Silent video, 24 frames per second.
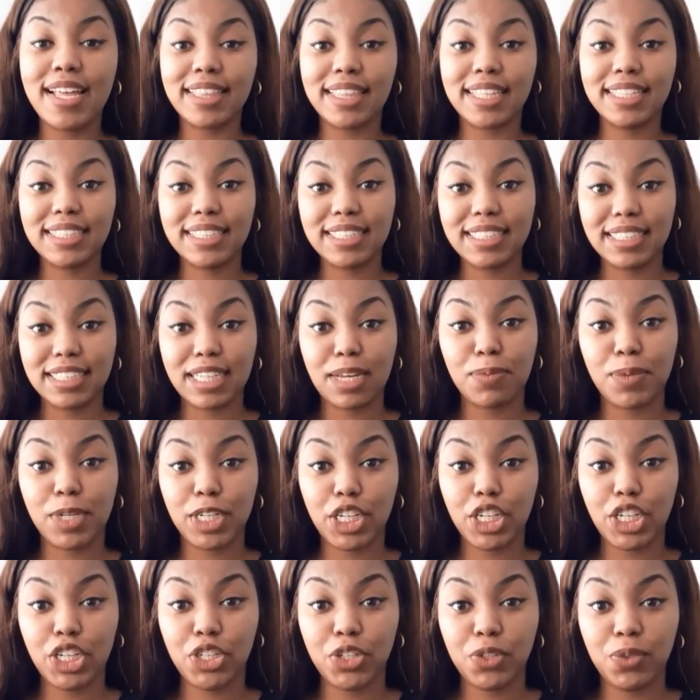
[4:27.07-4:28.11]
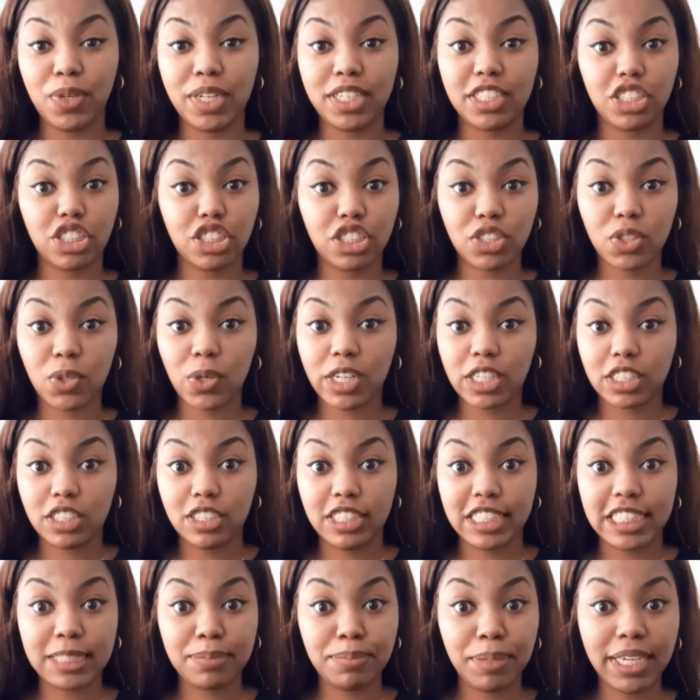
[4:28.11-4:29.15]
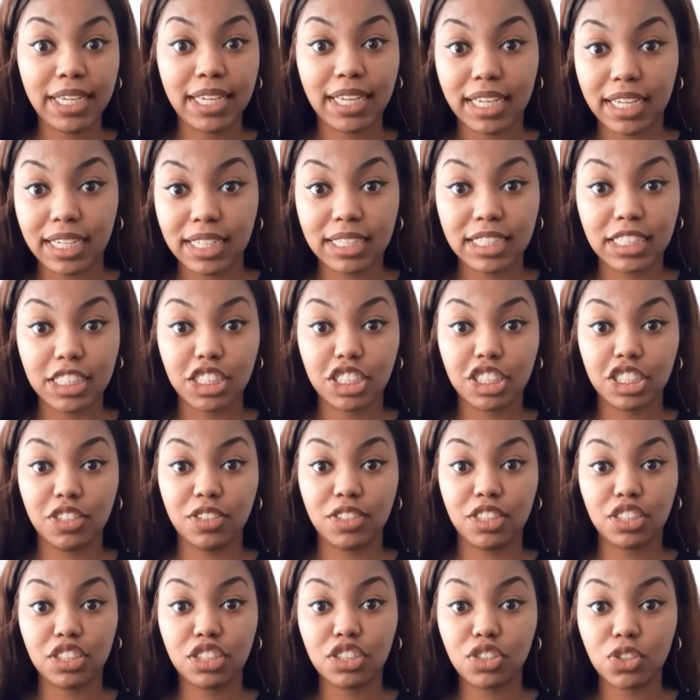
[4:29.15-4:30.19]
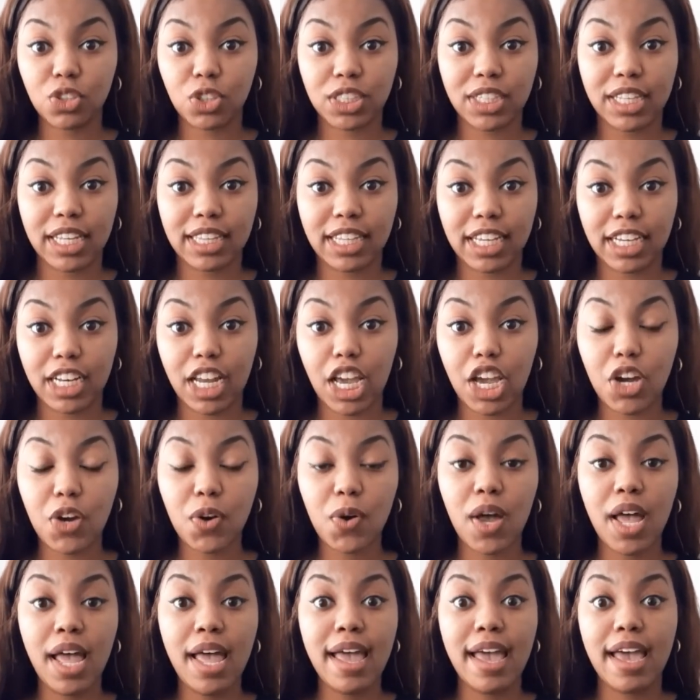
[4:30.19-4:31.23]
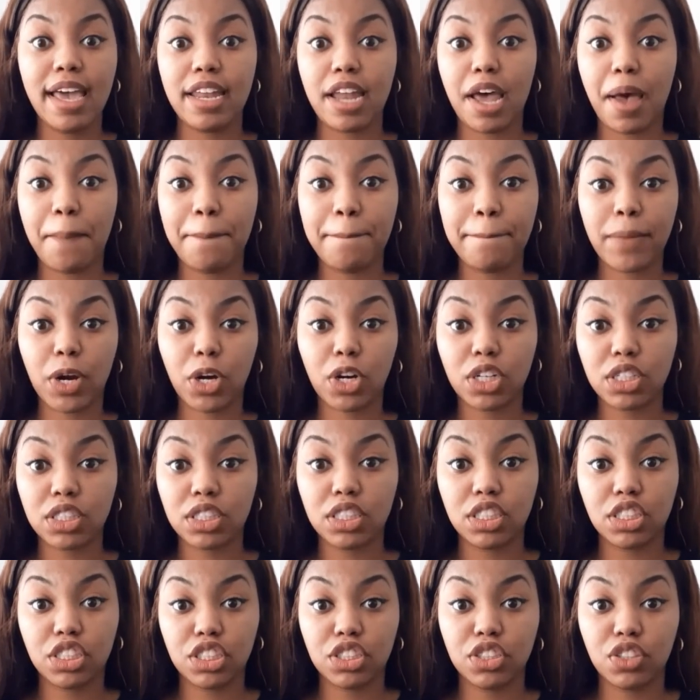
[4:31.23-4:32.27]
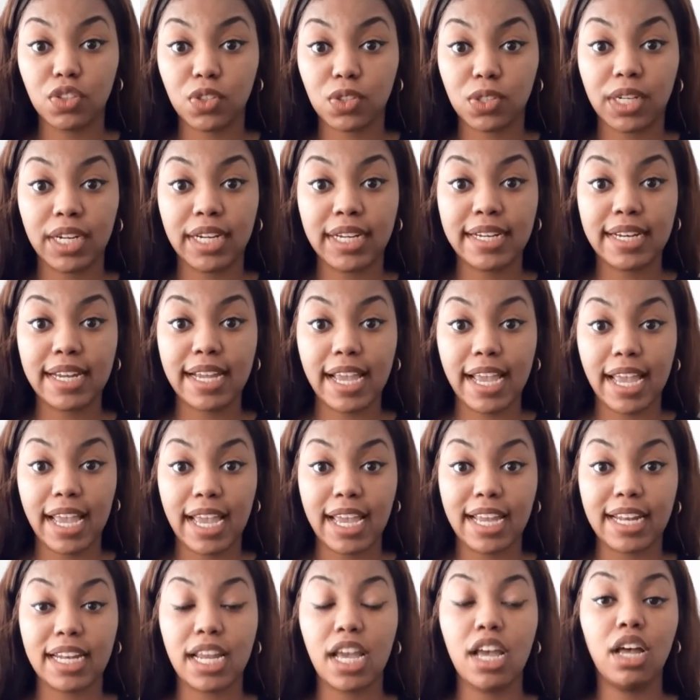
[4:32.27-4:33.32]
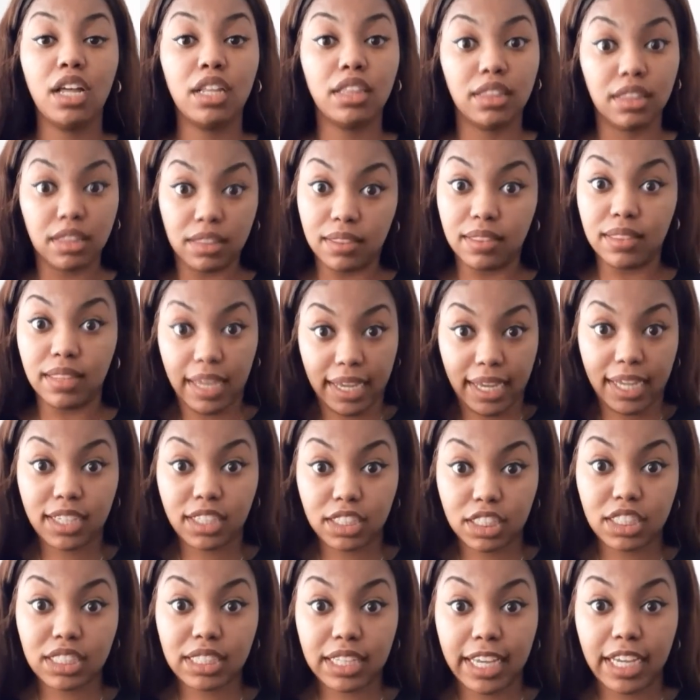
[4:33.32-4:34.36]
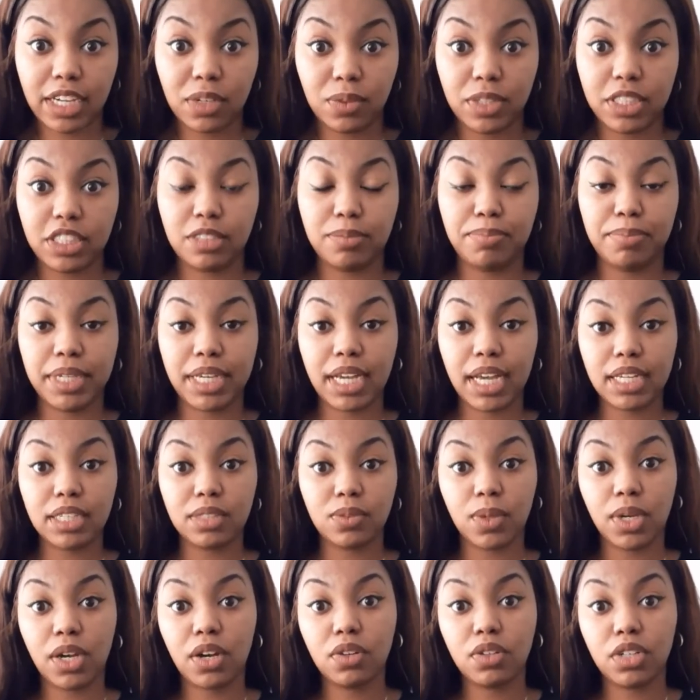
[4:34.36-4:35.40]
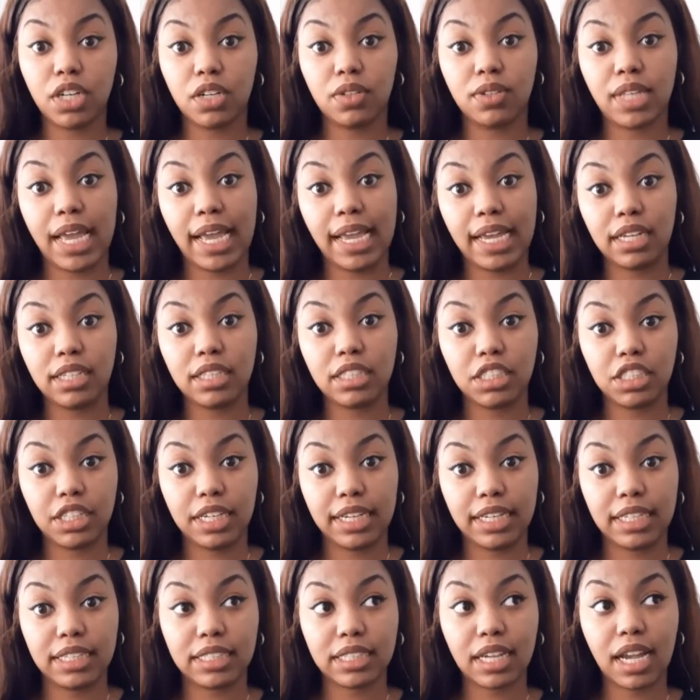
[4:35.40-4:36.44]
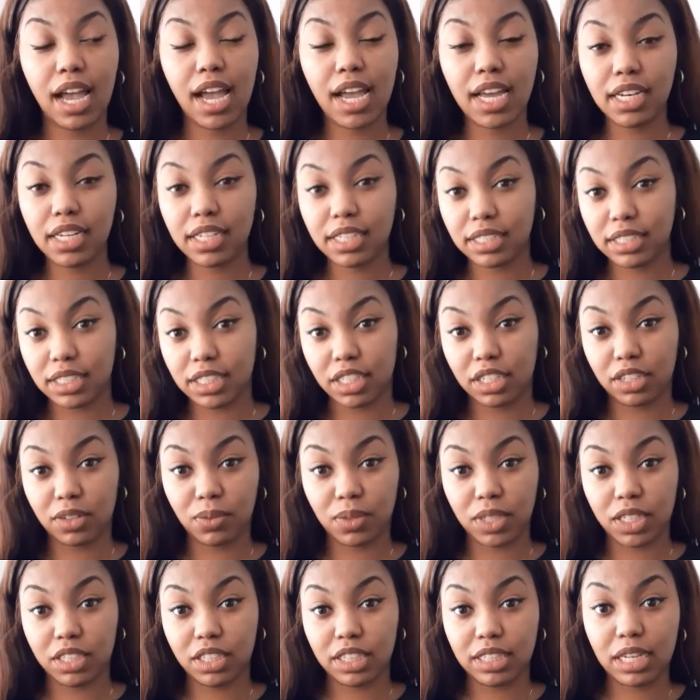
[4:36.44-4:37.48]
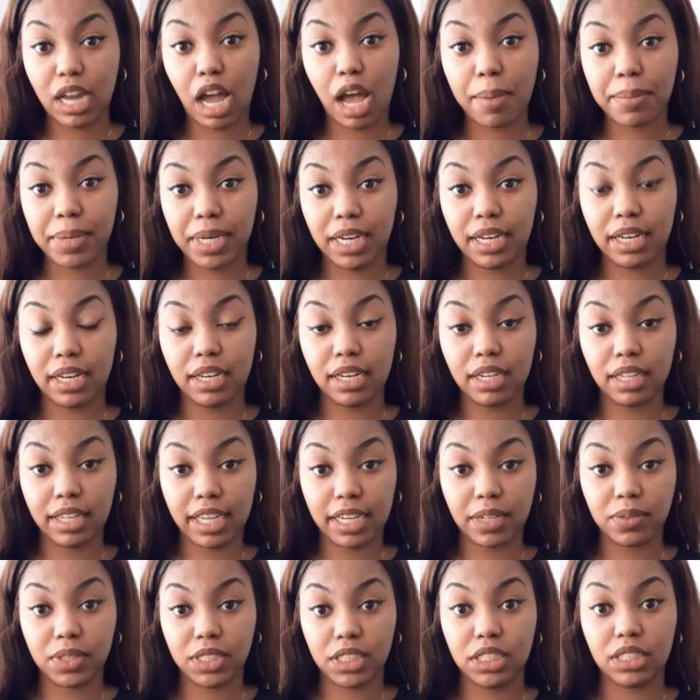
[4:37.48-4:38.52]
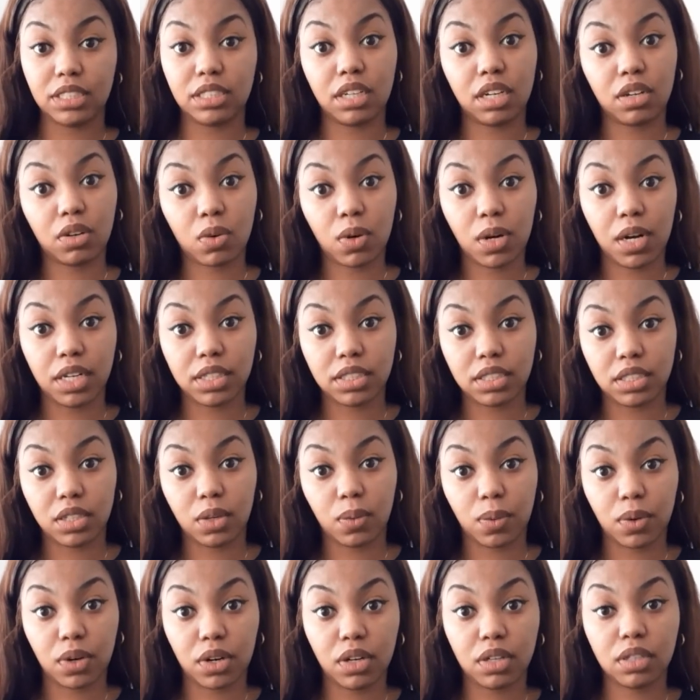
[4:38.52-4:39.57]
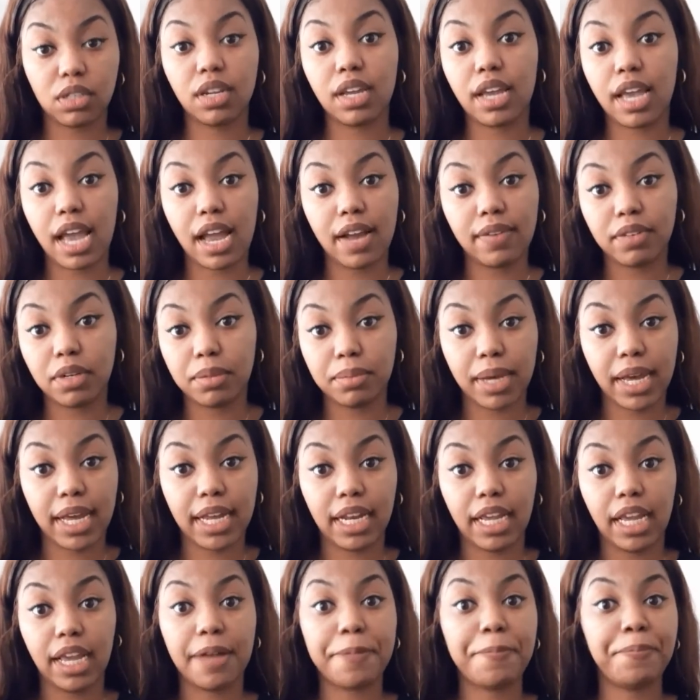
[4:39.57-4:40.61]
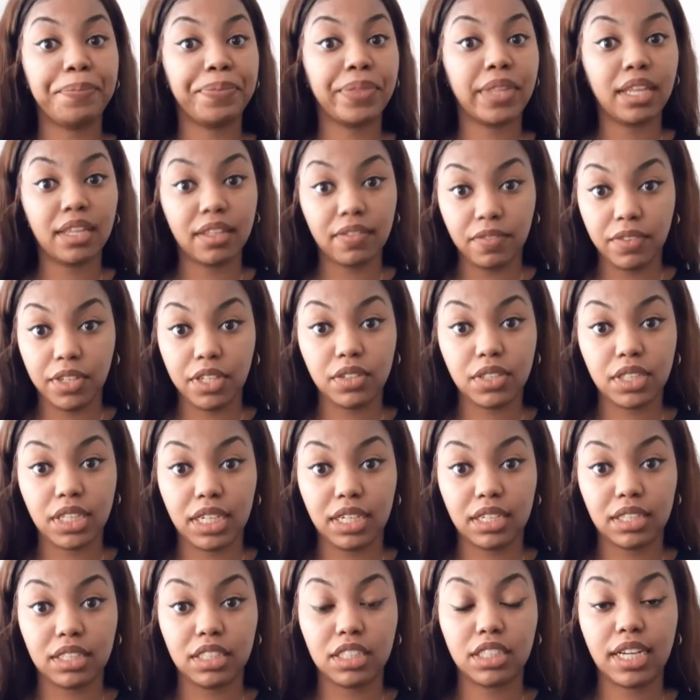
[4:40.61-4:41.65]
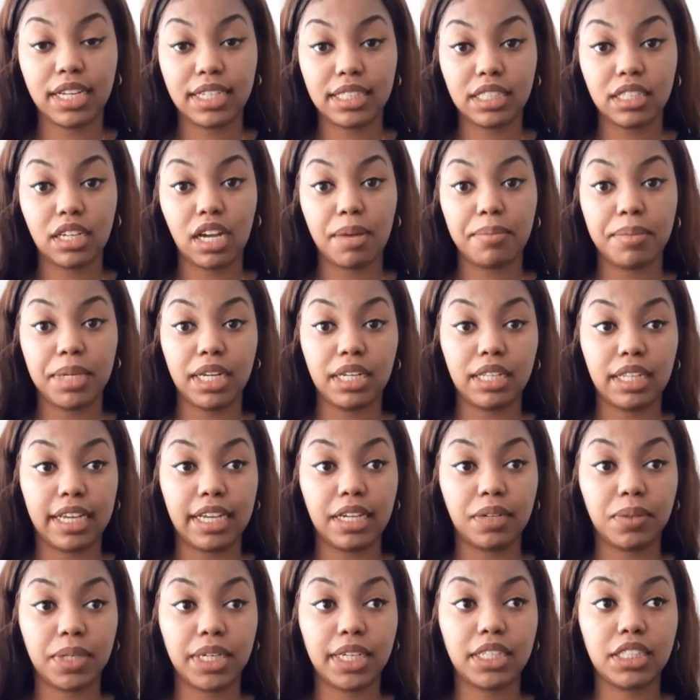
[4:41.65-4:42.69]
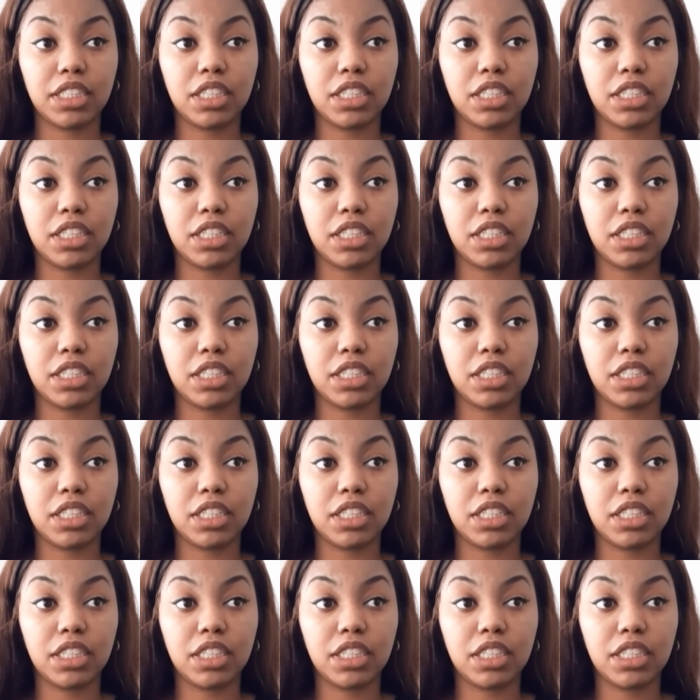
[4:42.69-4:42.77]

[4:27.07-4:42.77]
This is someone who is just going to speak English to the children that they know and immerse the children in the English language, because we all know that English is kind of considered one of the dominant languages across the world. Everybody uses English as a dominant language.